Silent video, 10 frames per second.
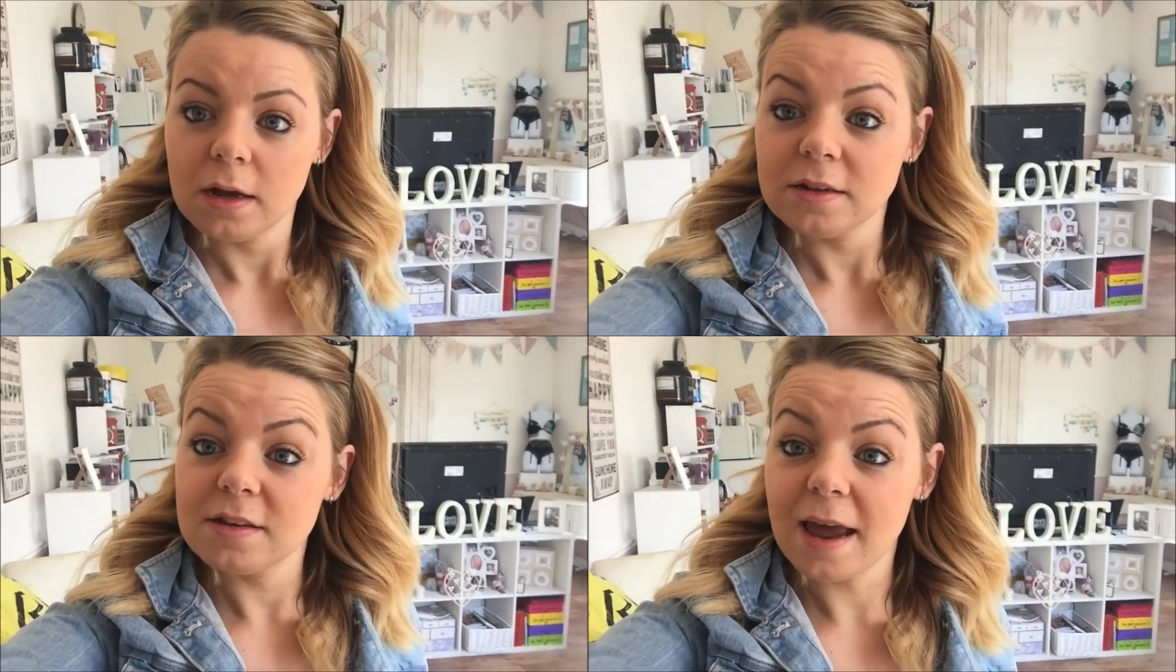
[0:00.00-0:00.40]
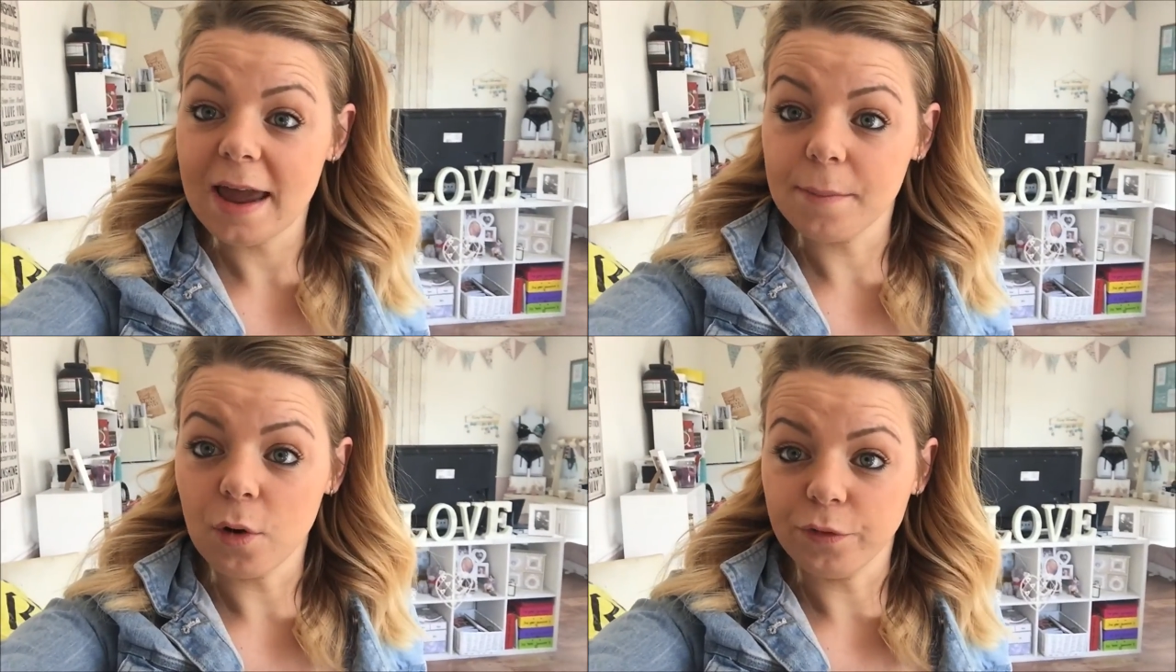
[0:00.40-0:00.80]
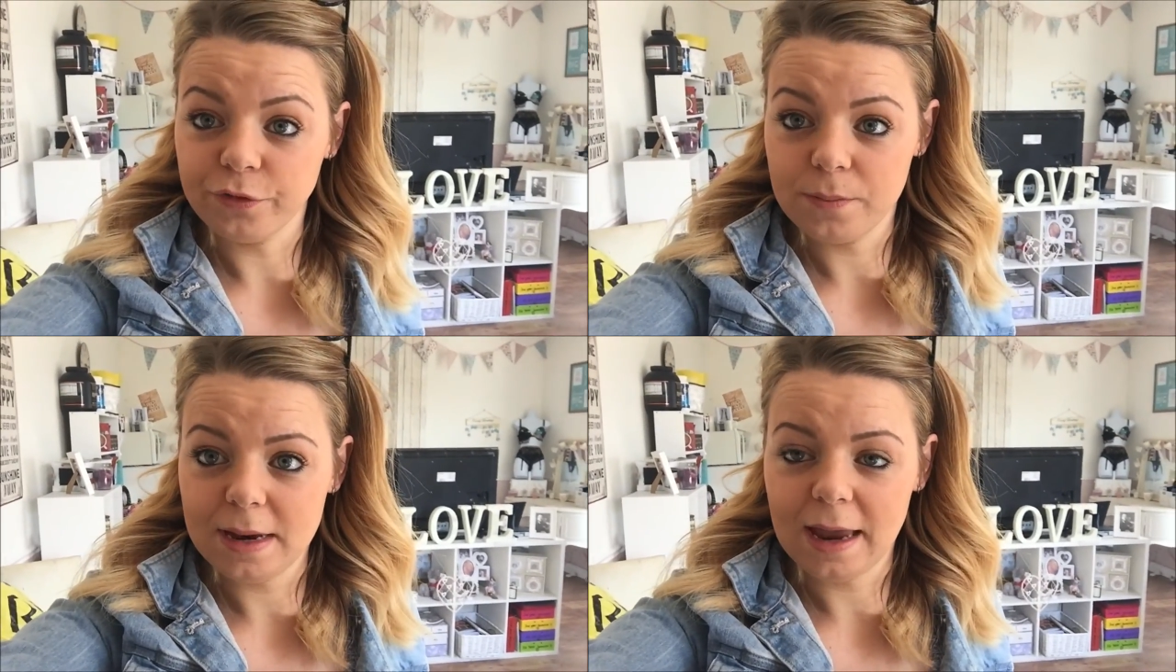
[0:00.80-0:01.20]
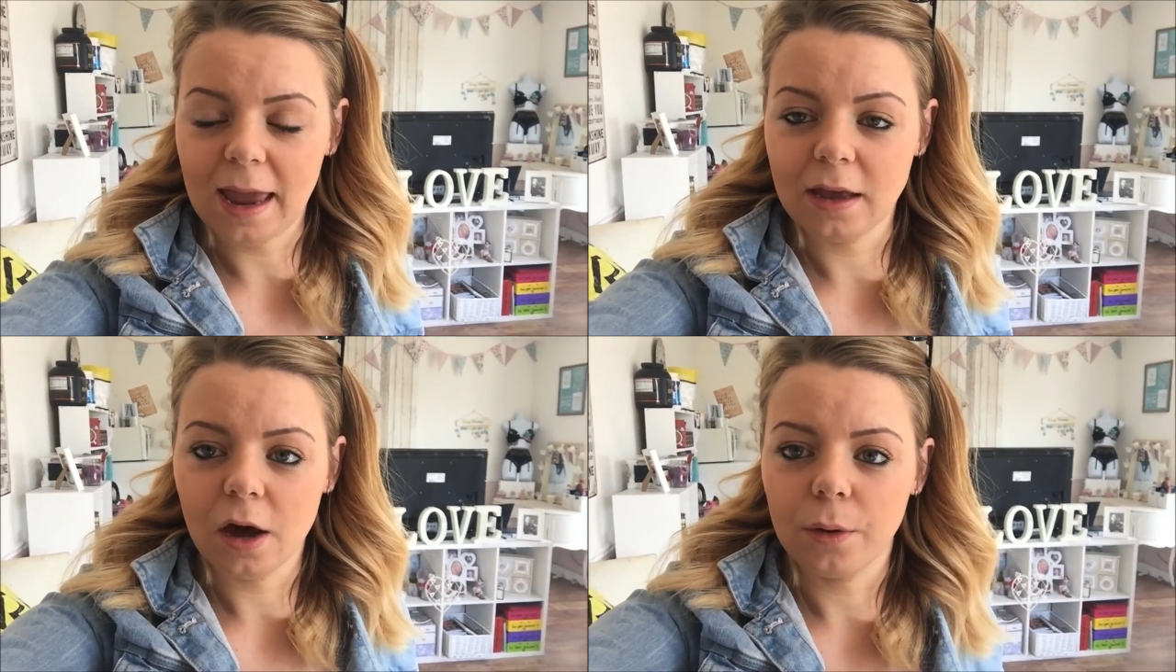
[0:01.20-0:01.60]
Today I'm off to meet a
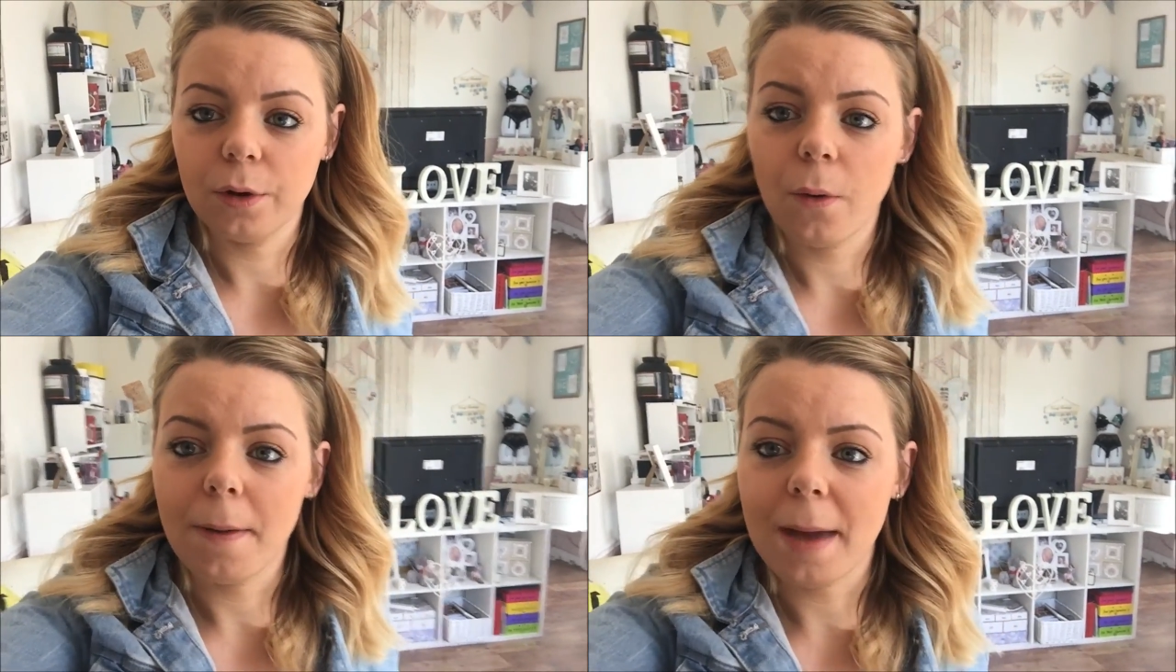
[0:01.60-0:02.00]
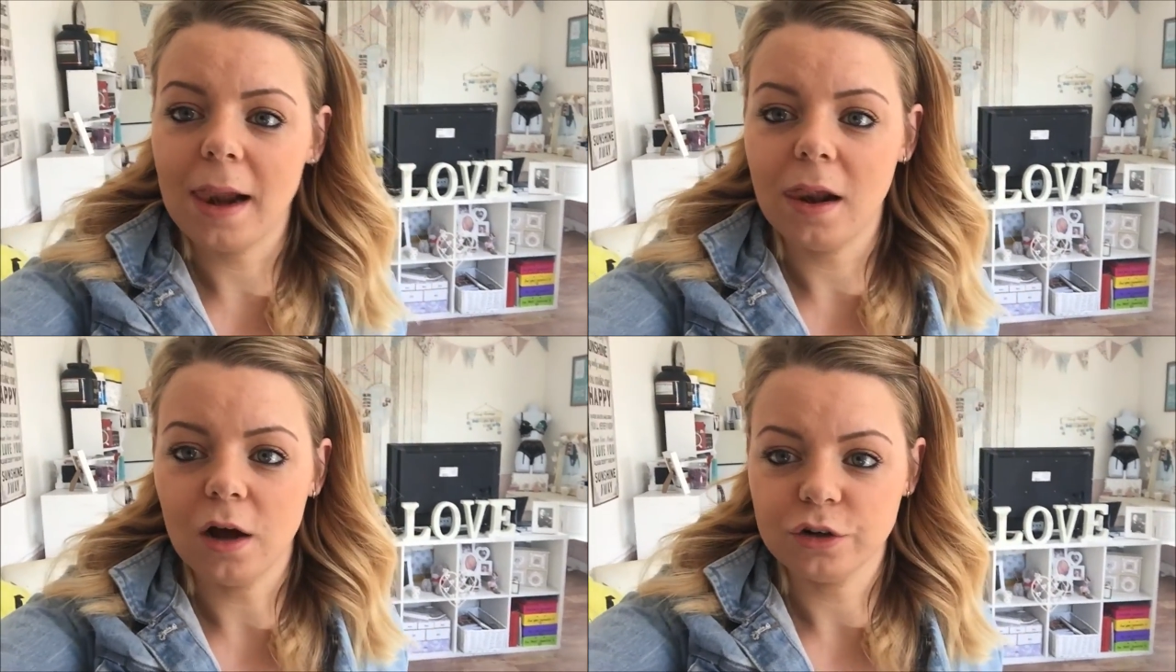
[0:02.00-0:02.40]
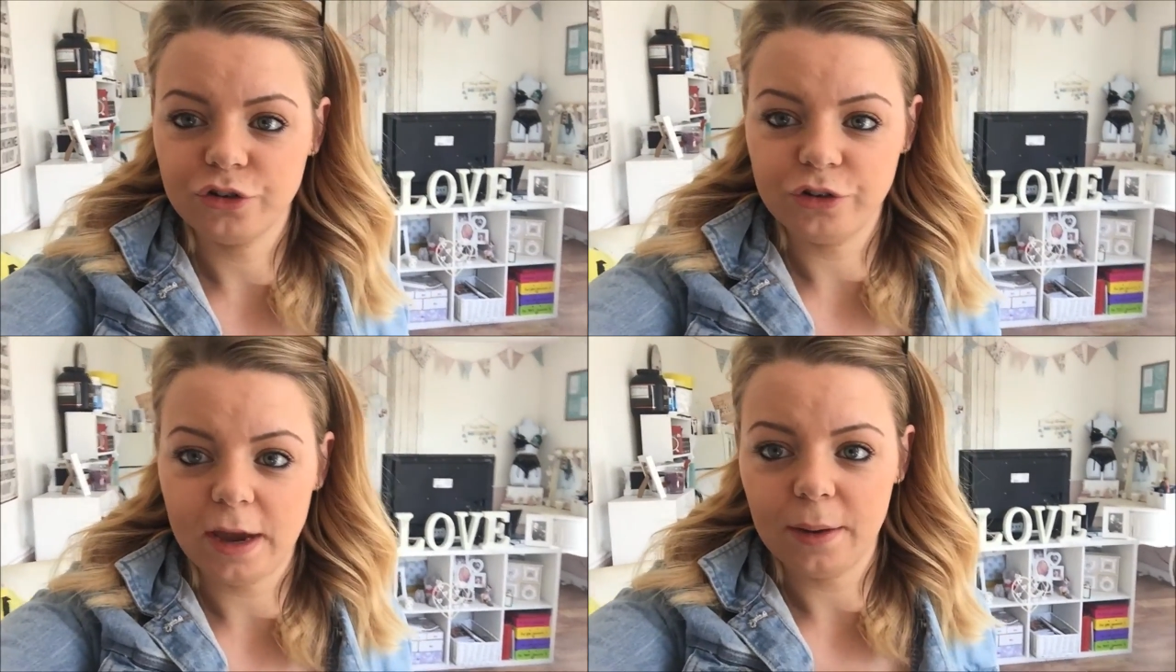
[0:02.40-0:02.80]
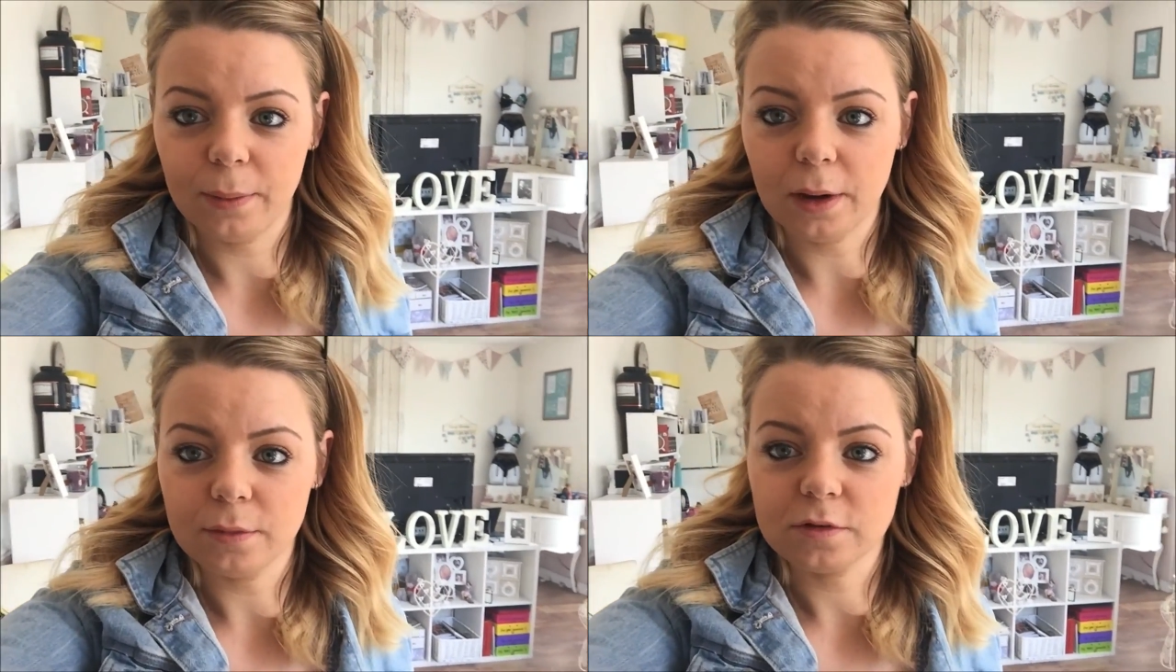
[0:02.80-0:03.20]
girl who I met last year when
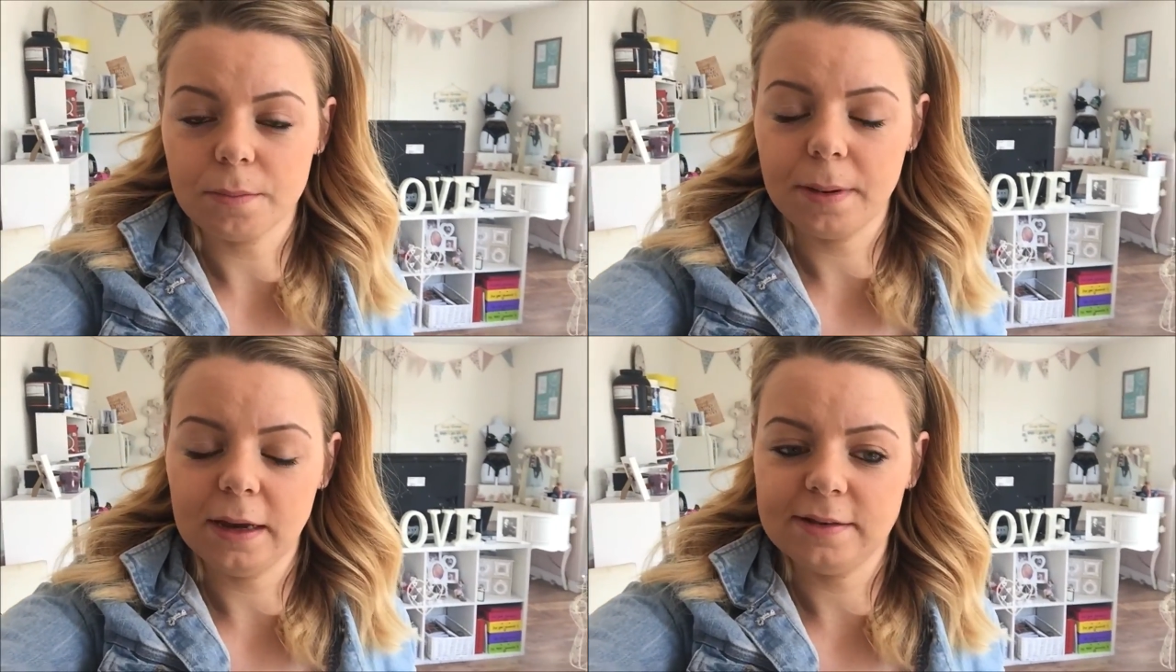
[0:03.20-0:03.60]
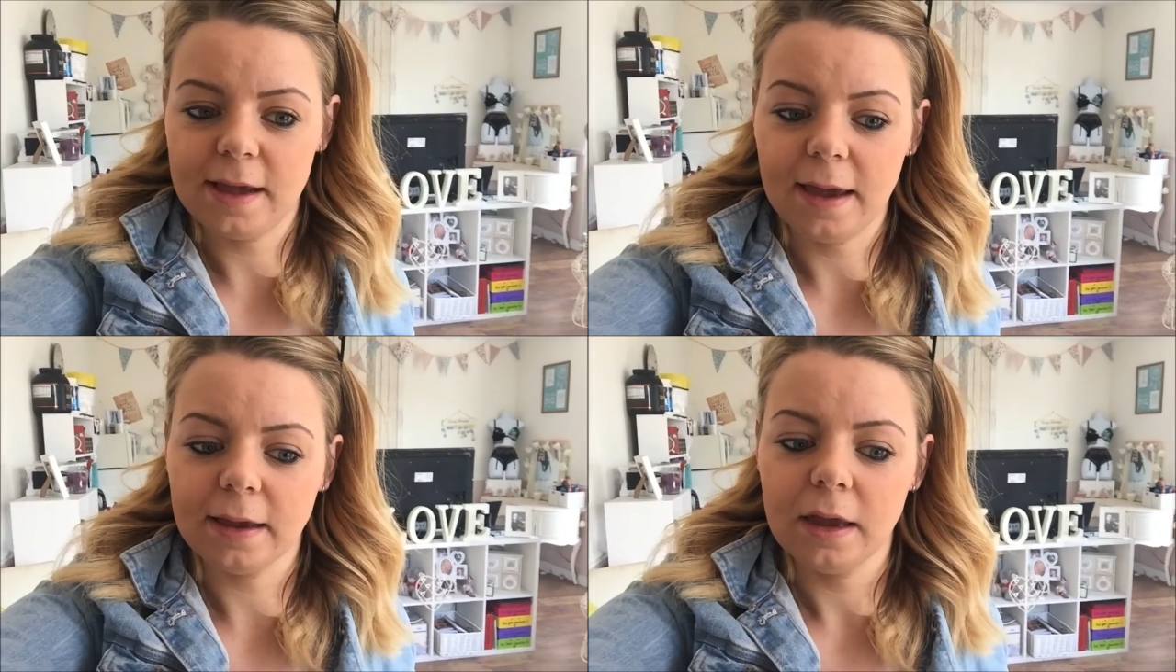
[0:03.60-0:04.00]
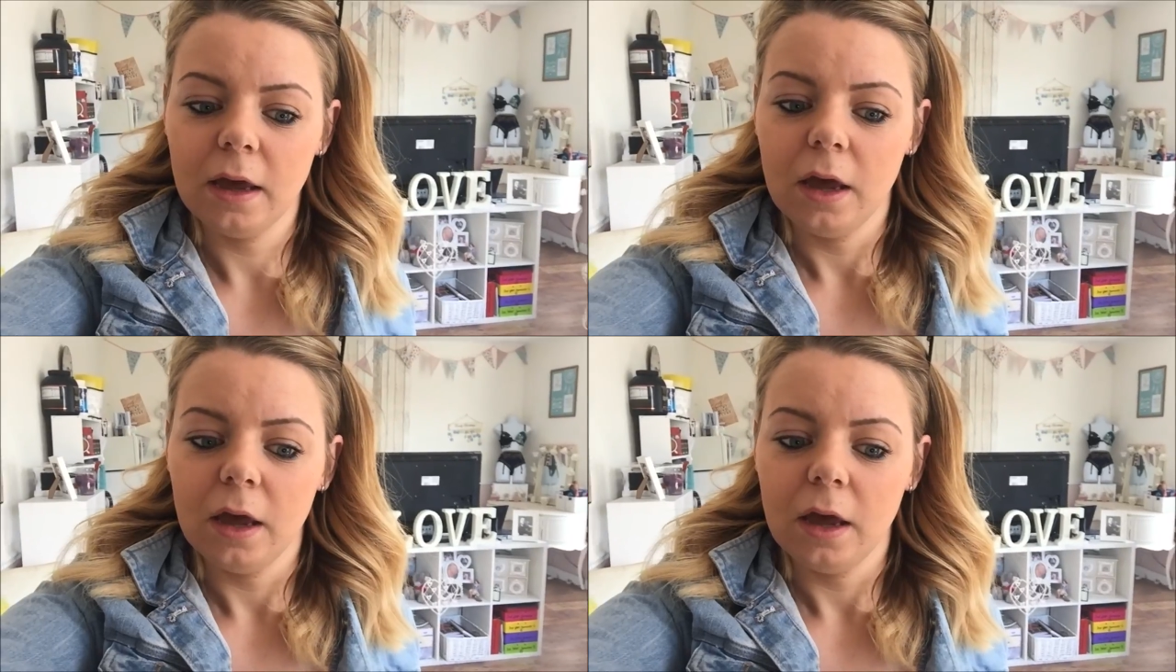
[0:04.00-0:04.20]
I was competing.